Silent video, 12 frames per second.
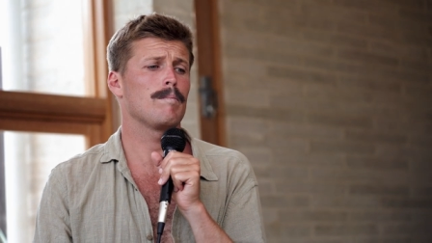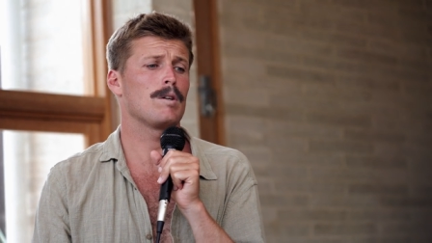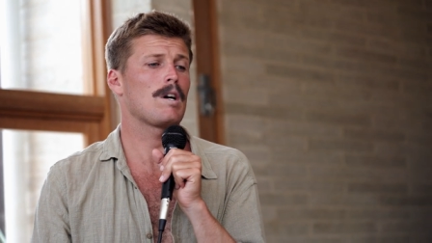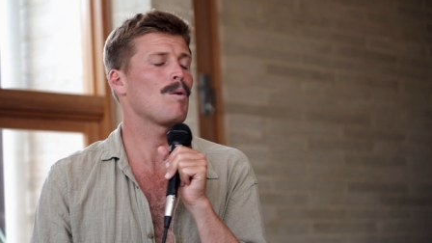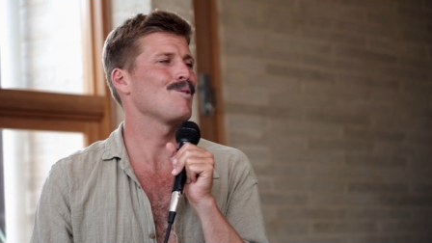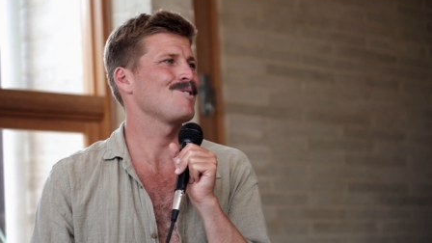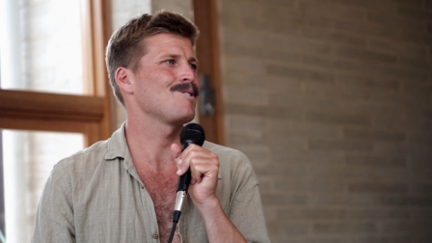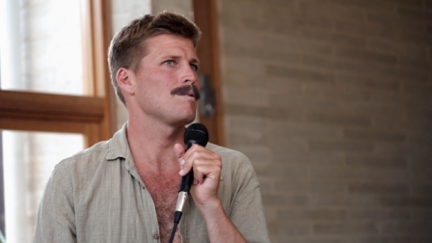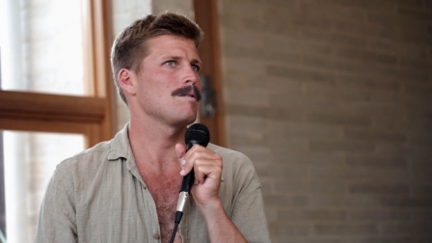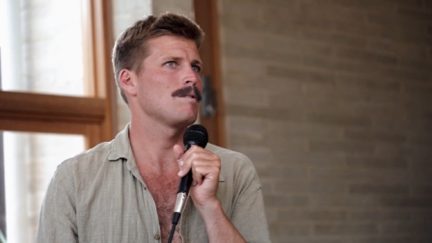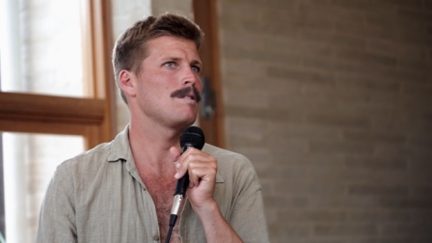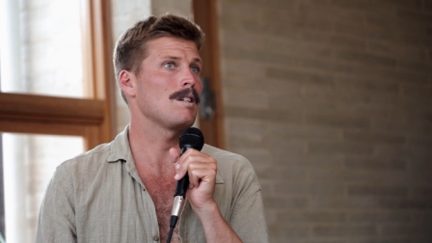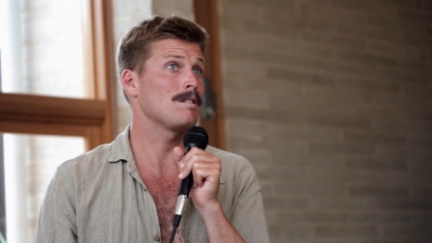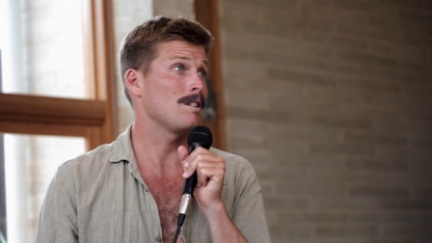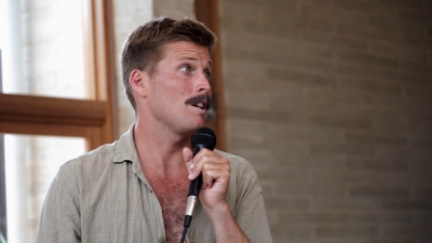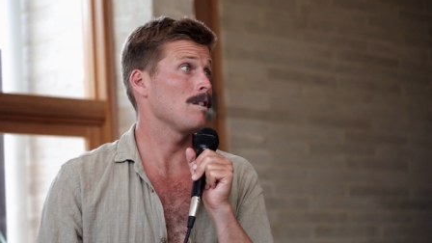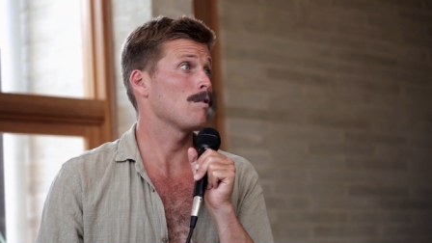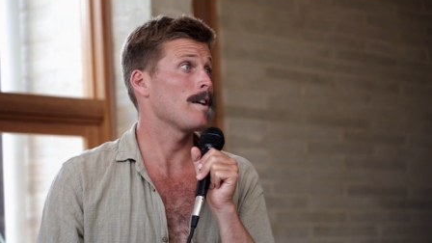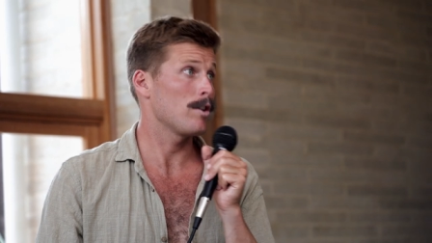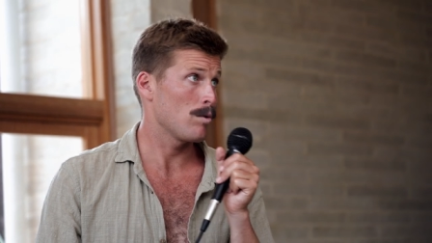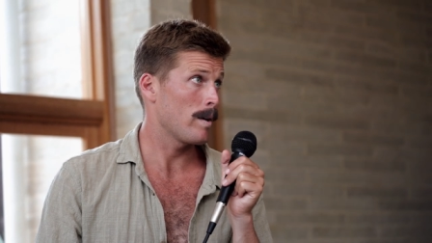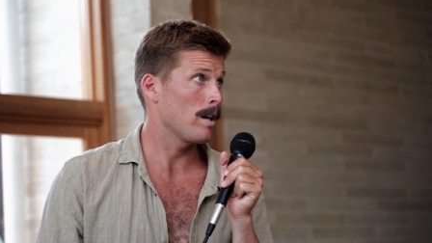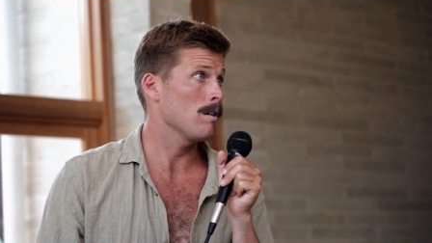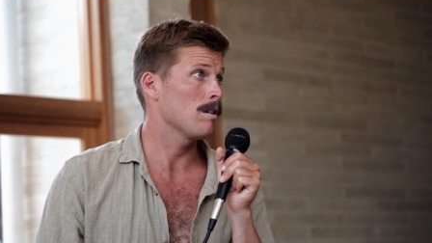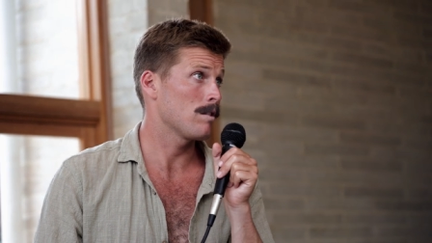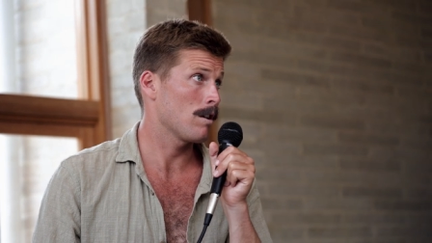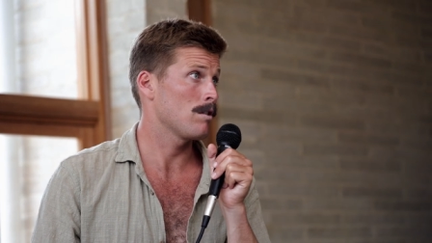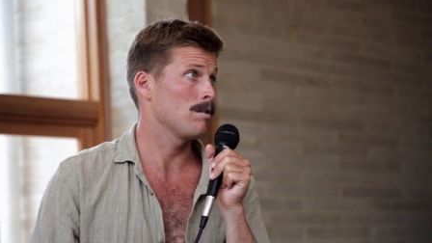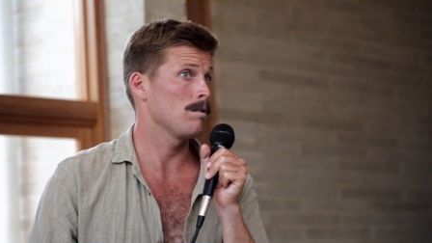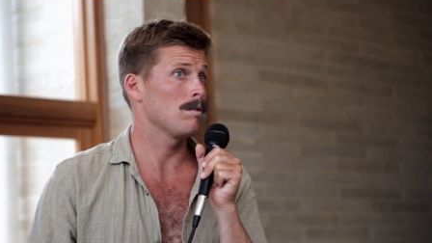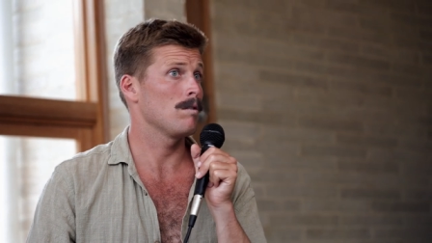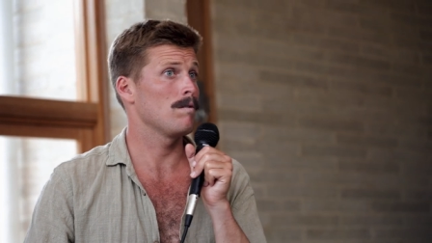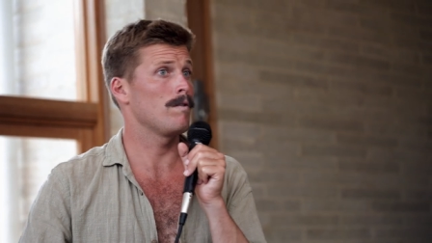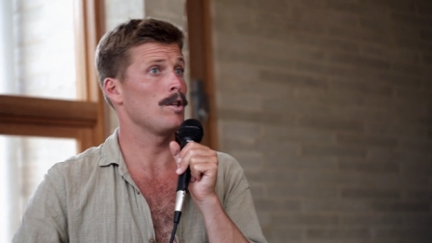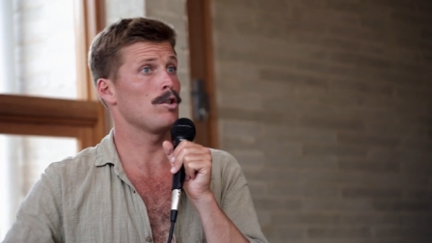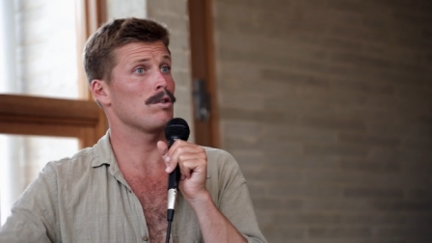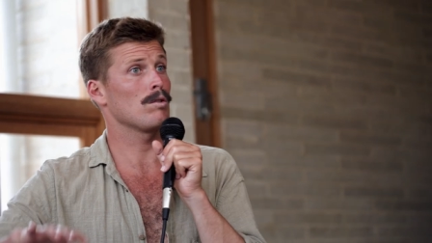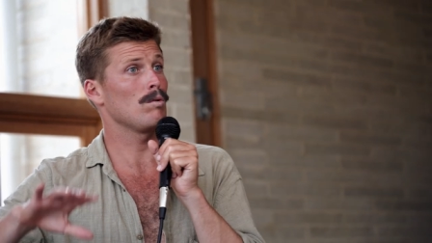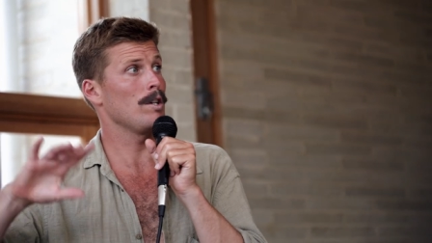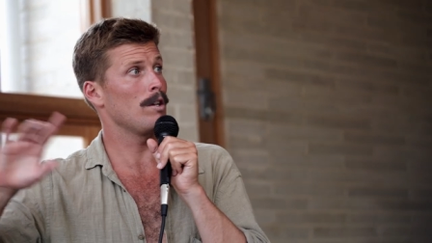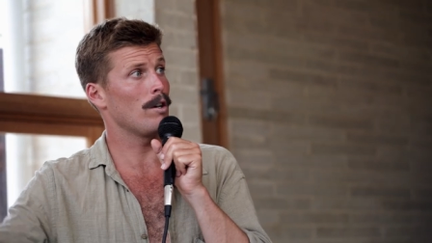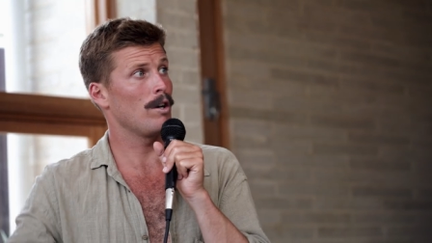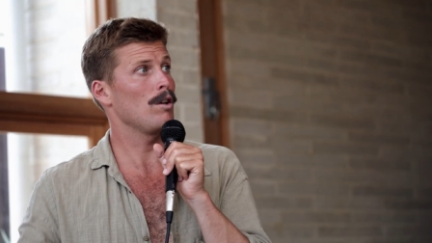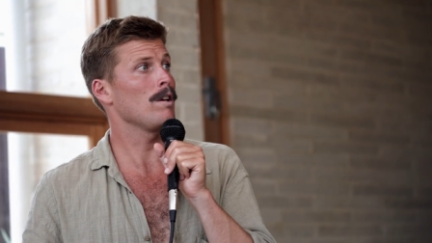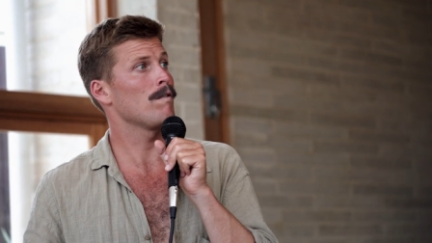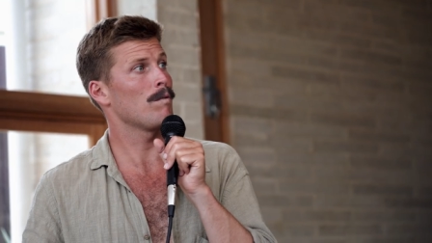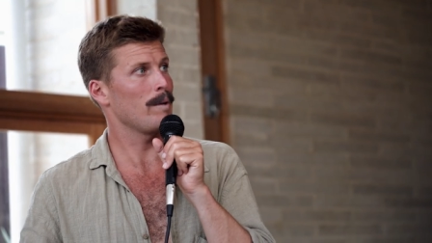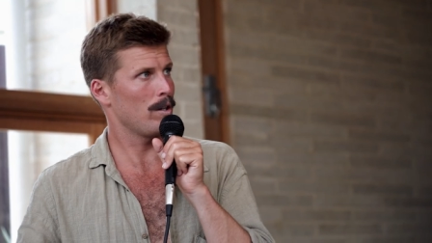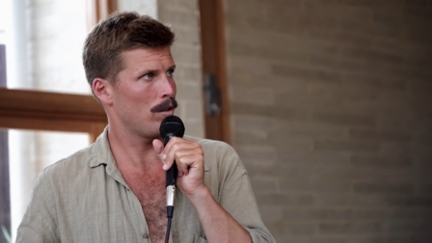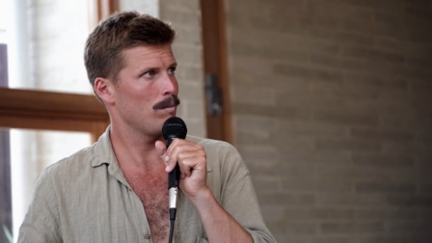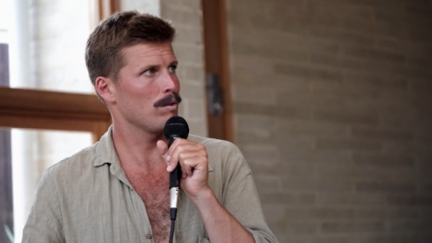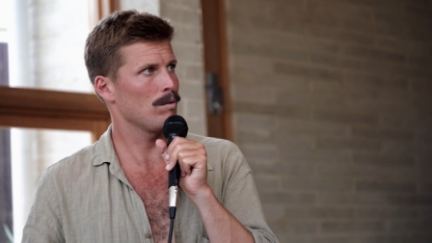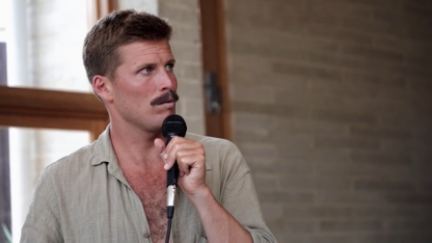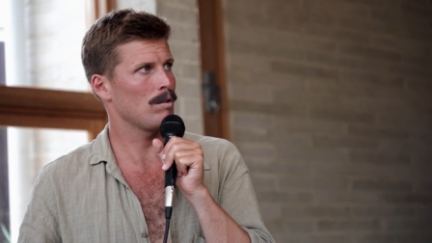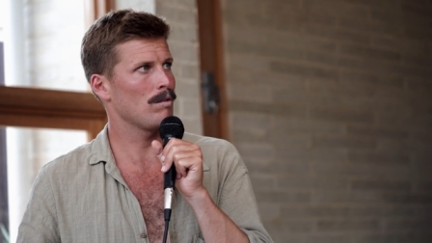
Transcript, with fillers: because I was 16, graduated because I got to finish school a year early from being homeschooled.